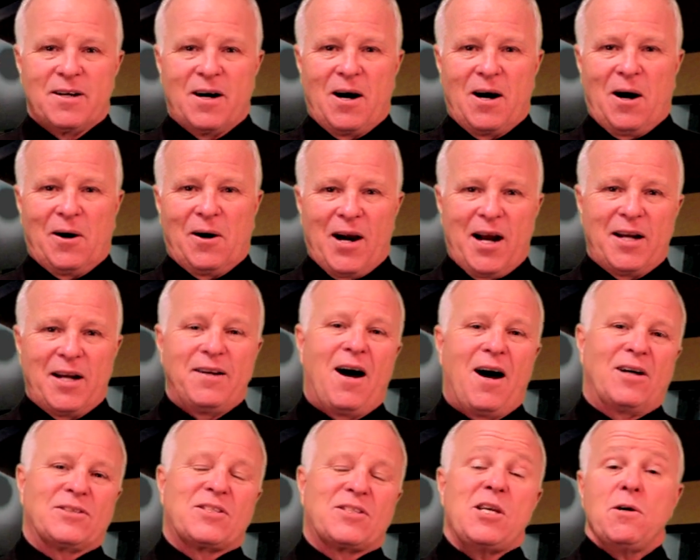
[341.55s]
All right.
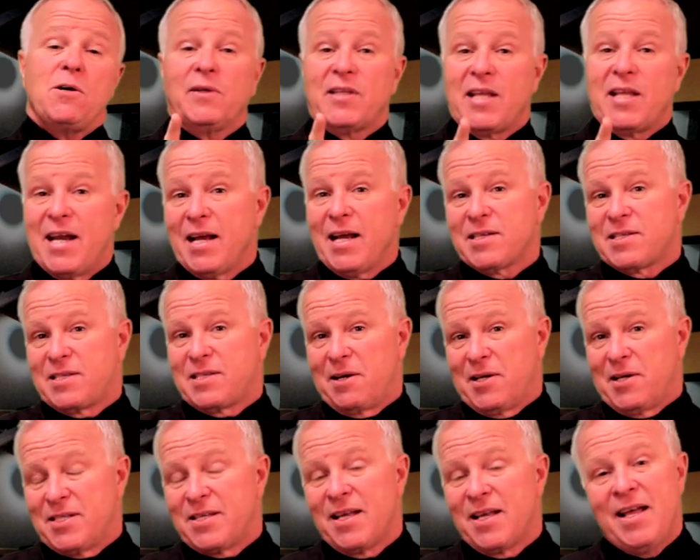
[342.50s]
I'll see you in the next
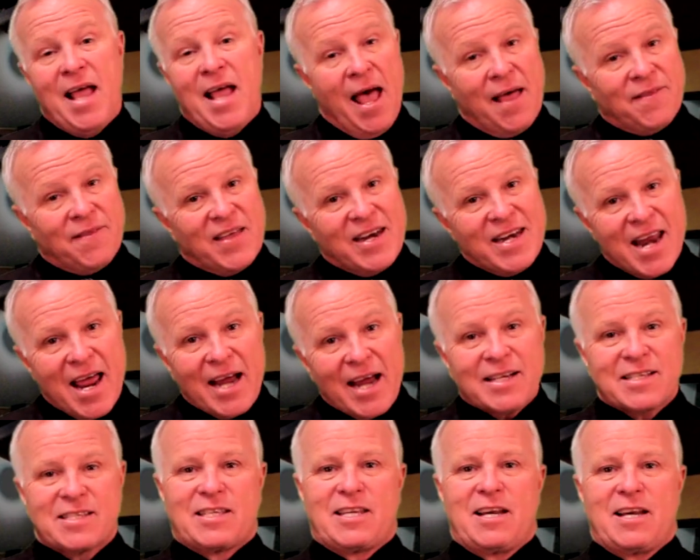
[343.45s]
series. And the
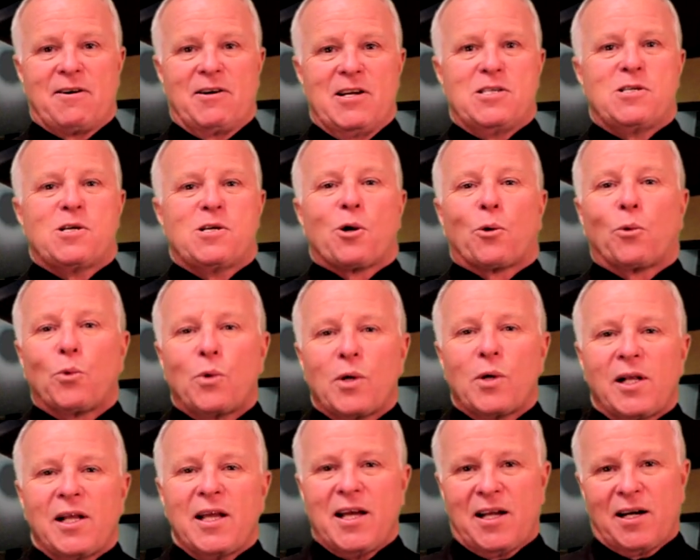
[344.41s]
next series you're
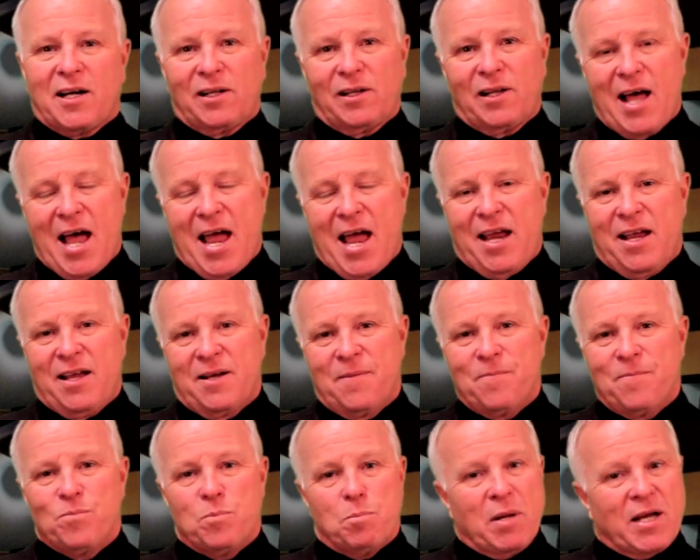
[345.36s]
really going to like,
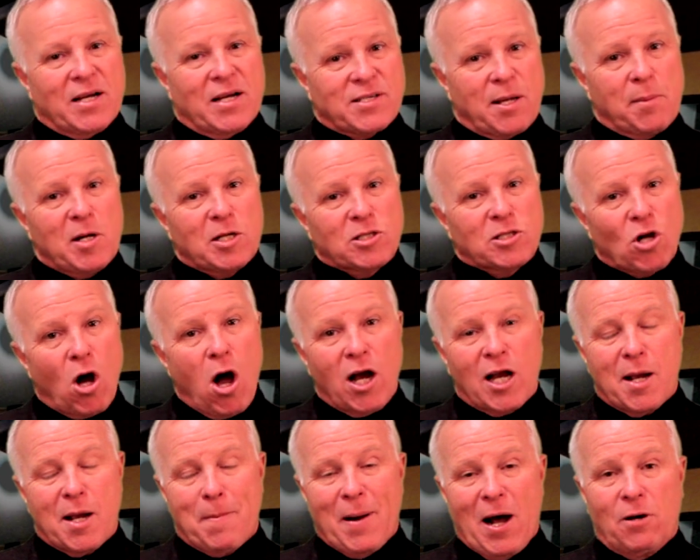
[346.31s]
because I'm going to
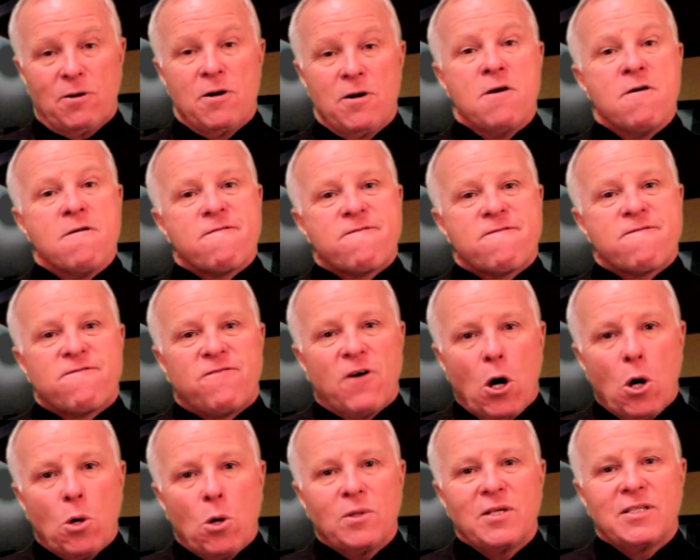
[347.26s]
talk about
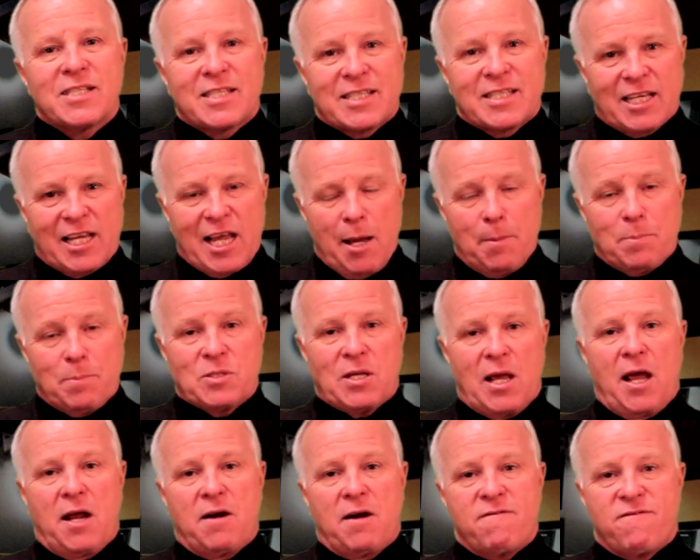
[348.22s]
phone
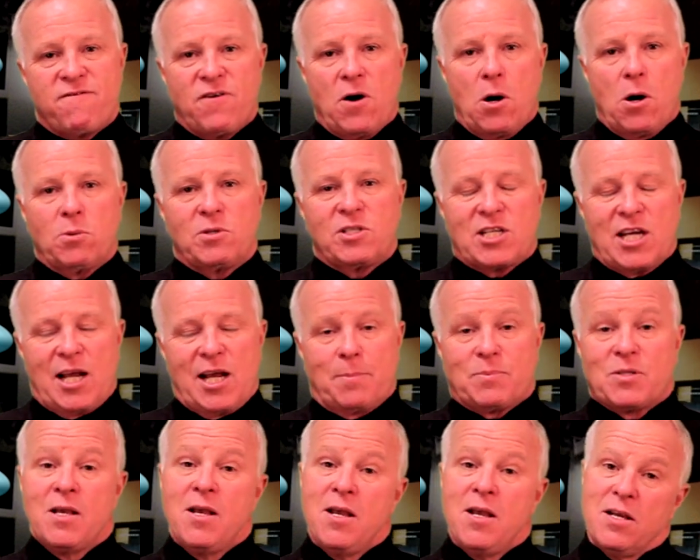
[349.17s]
skips and phone
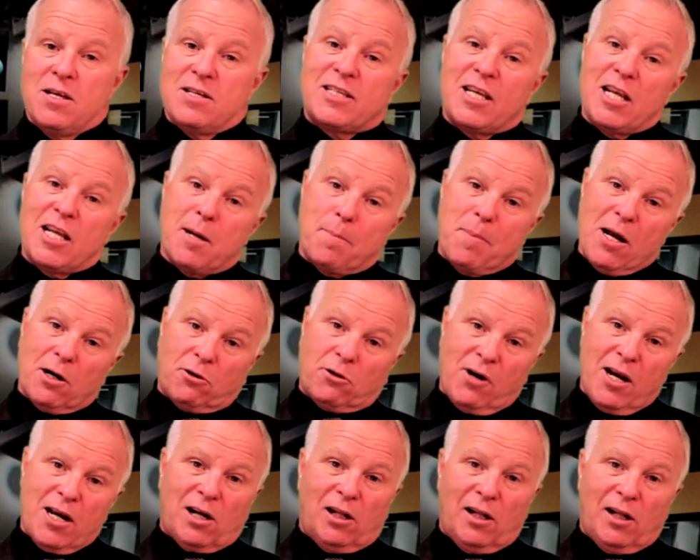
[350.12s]
tips. You see, to be a
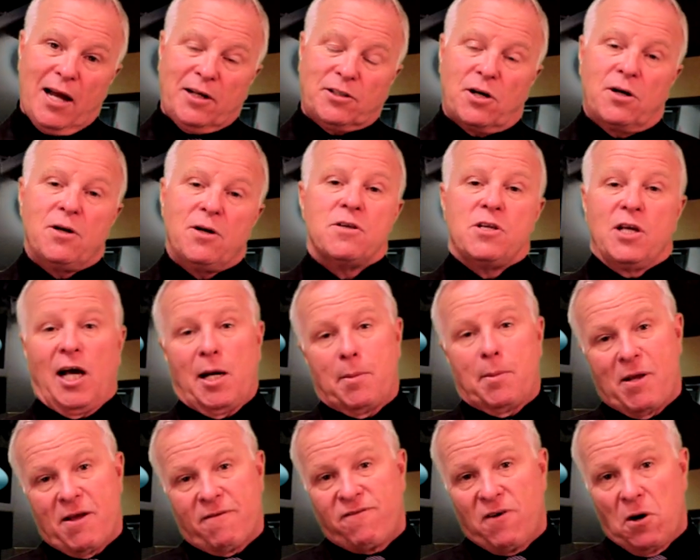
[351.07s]
great collector, you got to
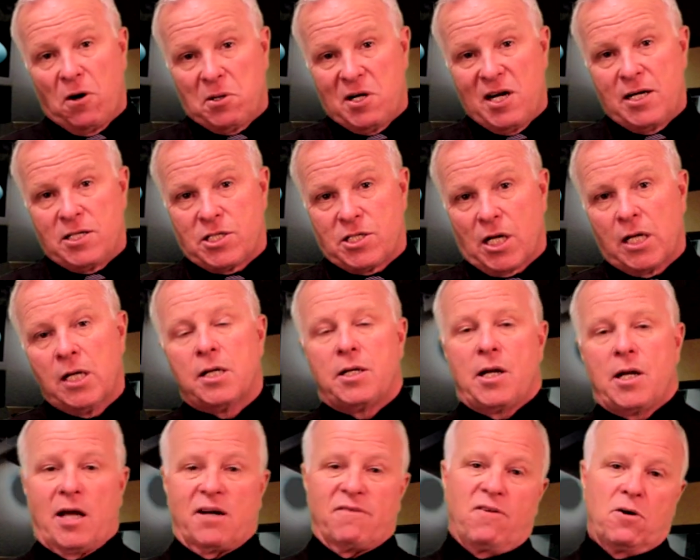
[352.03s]
be a phone ninja,
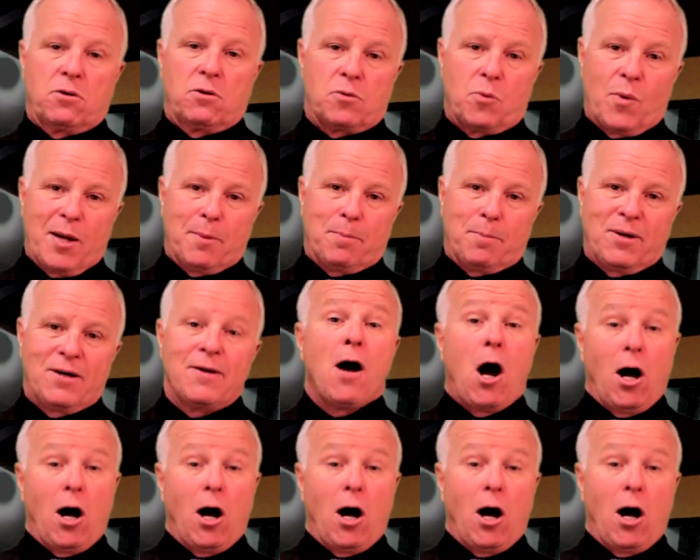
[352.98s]
not a phone wimp.